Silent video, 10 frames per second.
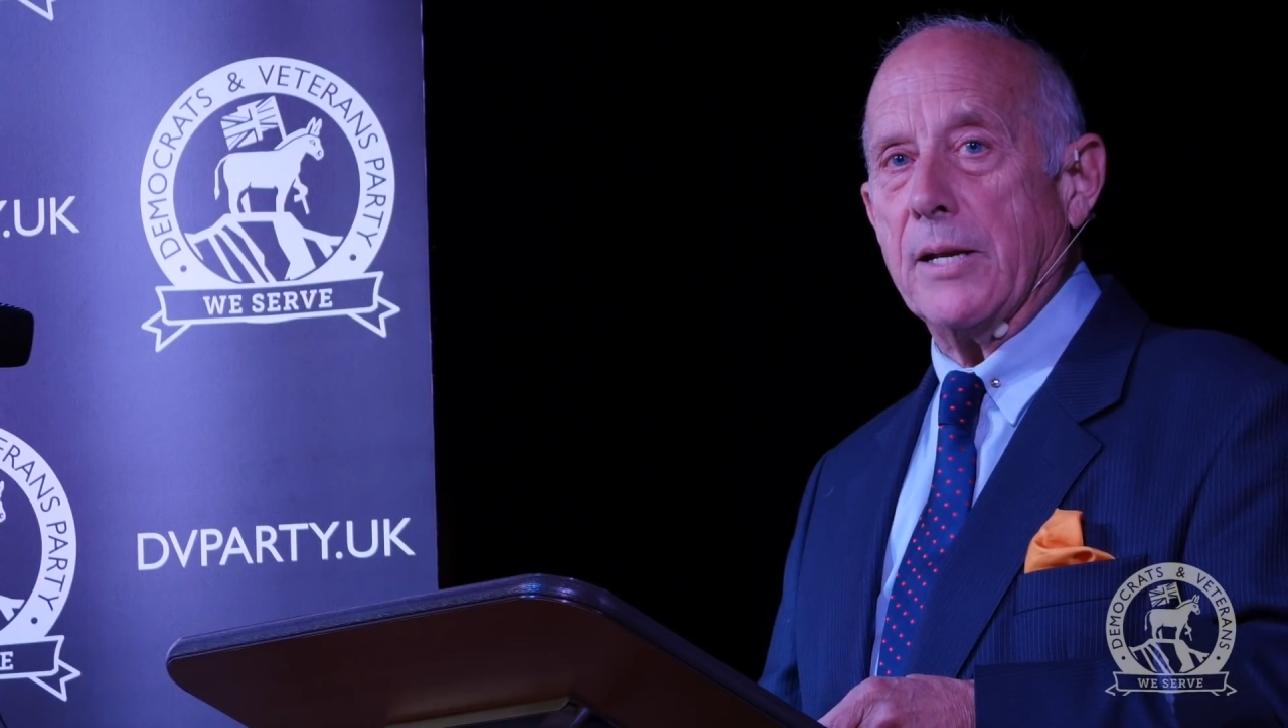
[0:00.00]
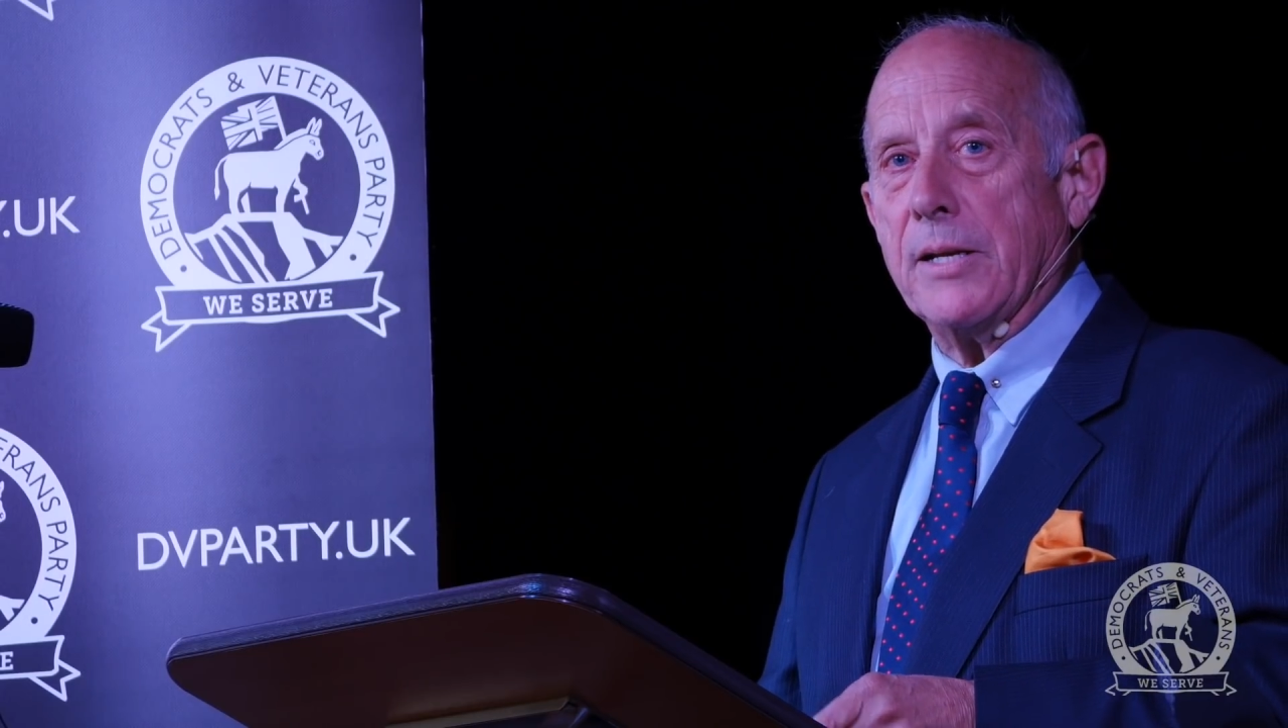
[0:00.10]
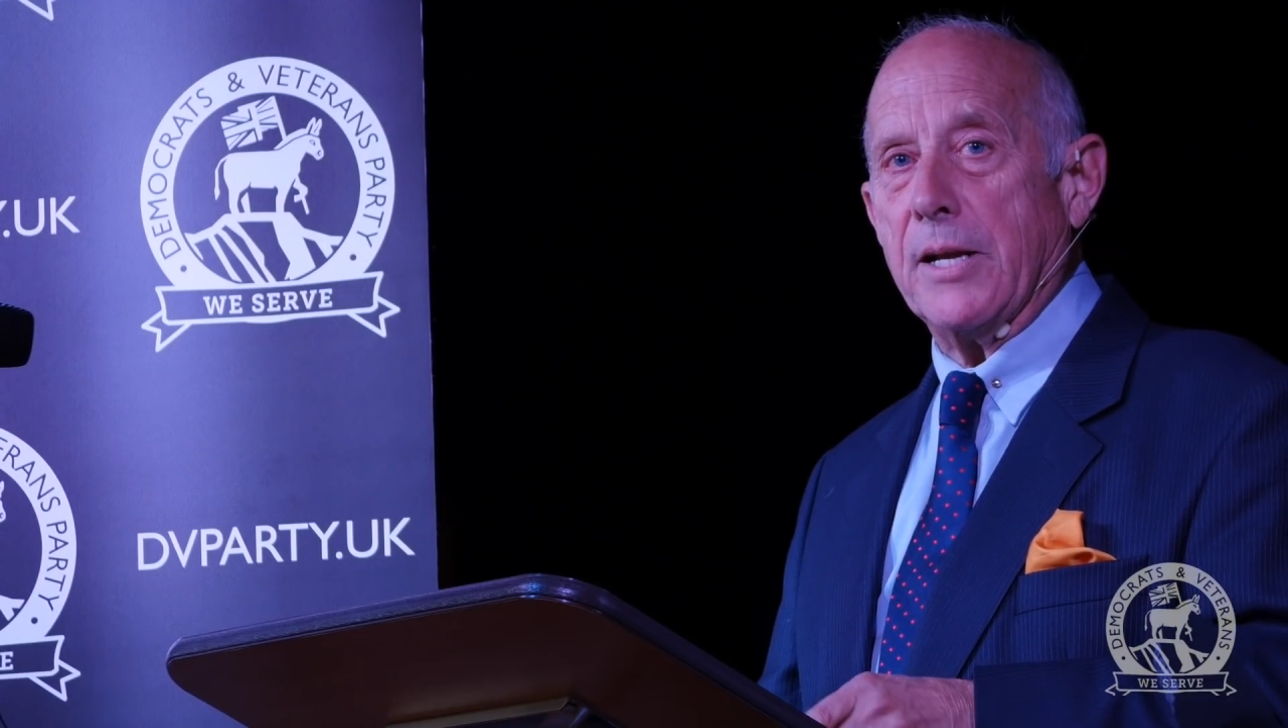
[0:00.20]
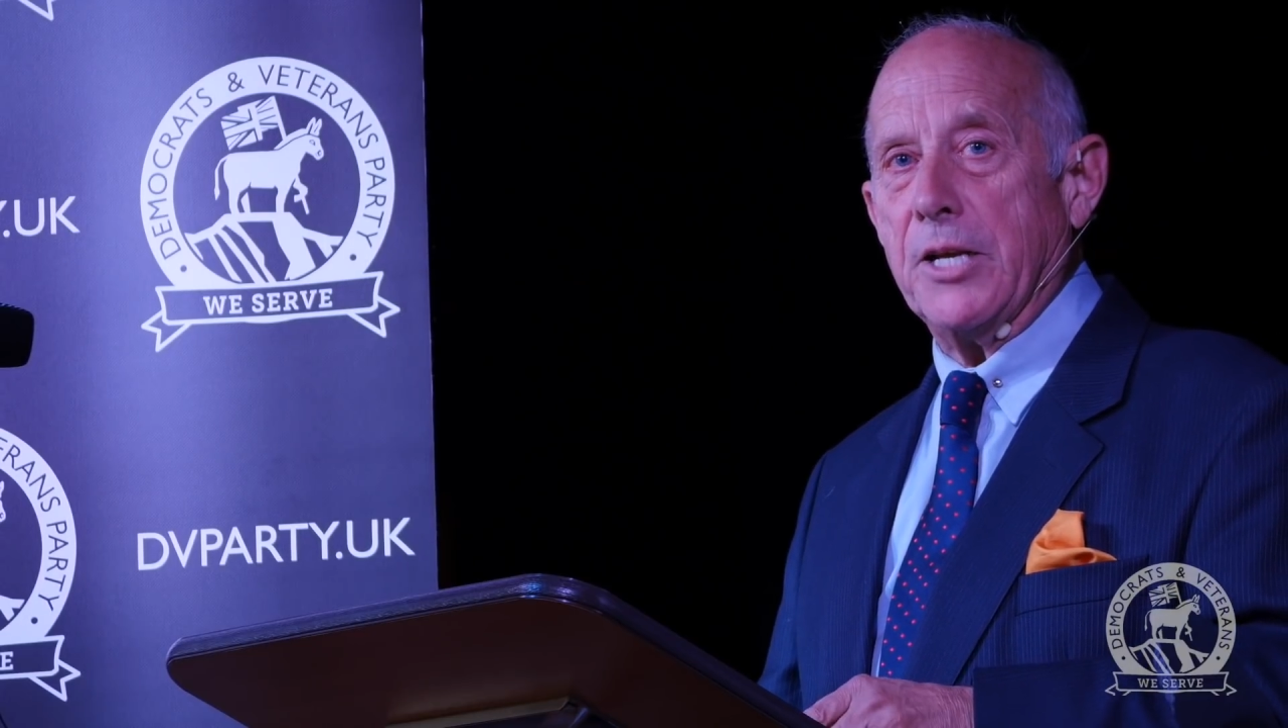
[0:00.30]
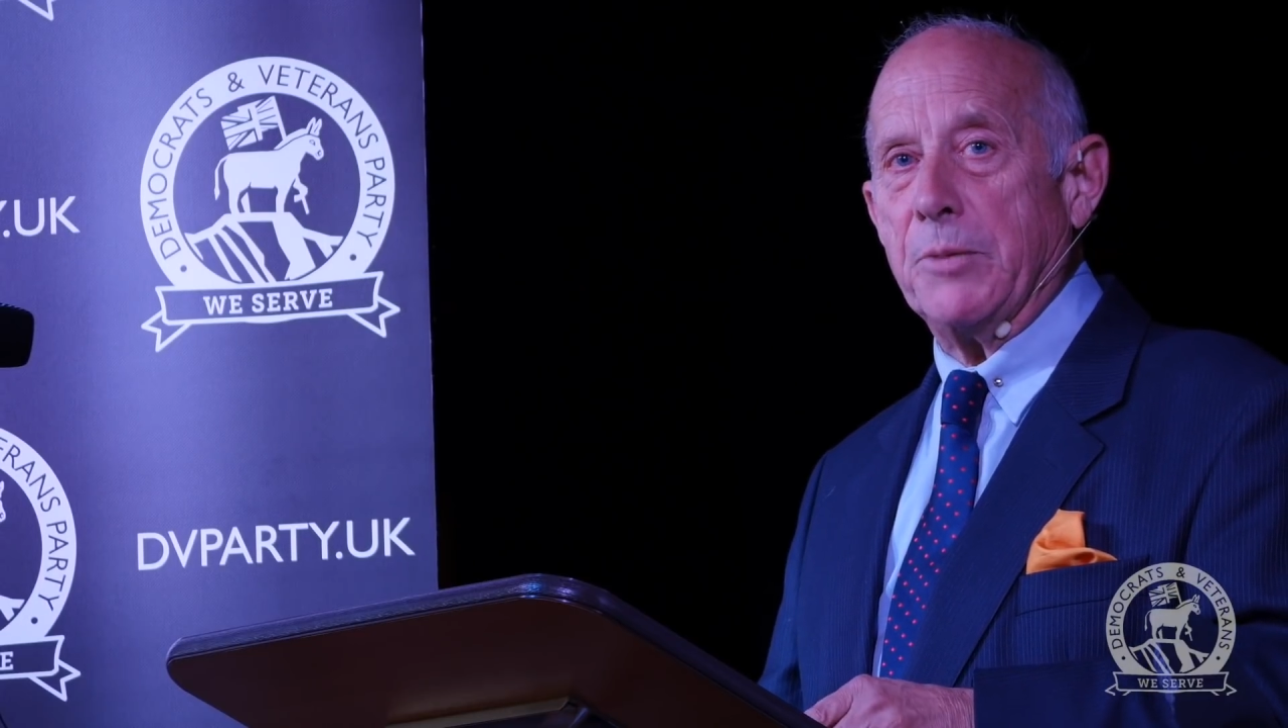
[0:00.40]

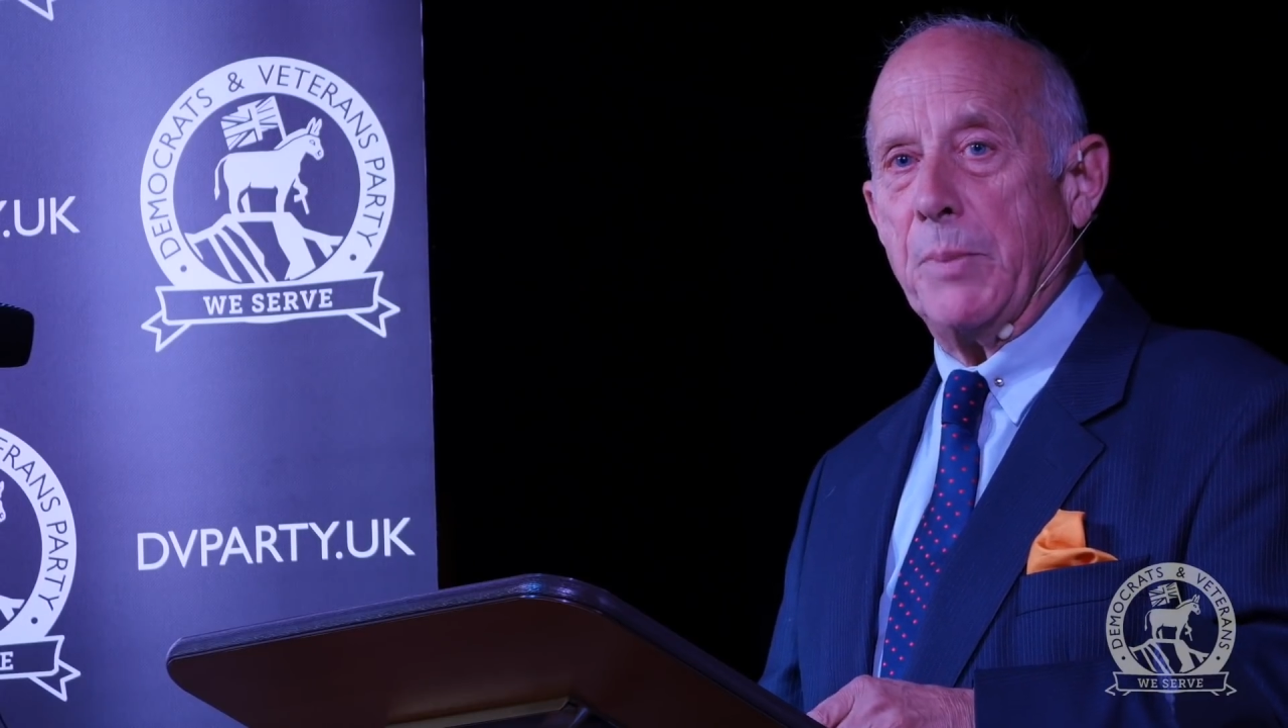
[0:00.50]
and it's